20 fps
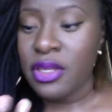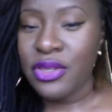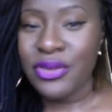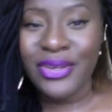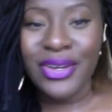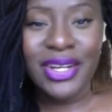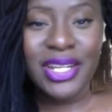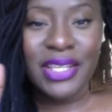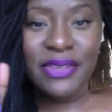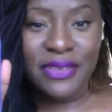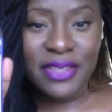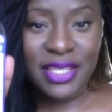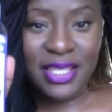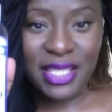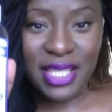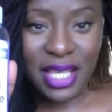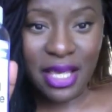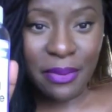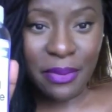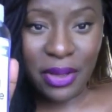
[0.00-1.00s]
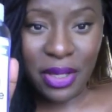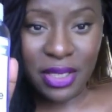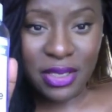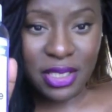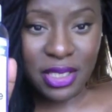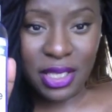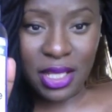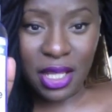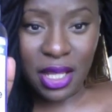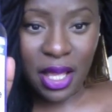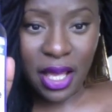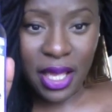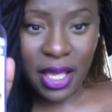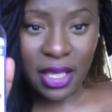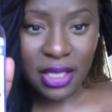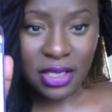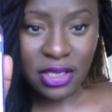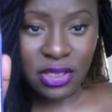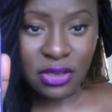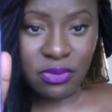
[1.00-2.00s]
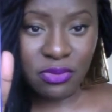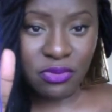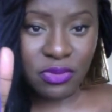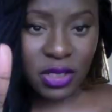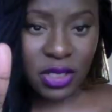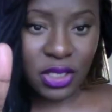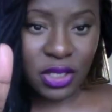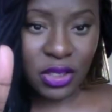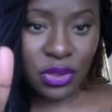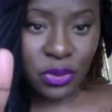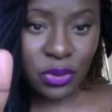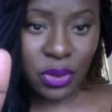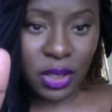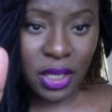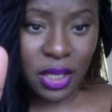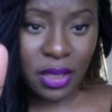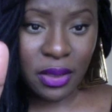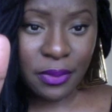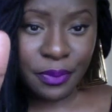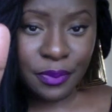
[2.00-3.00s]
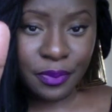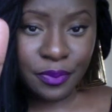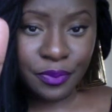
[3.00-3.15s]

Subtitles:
You can't even see it because of the light. It's really annoying.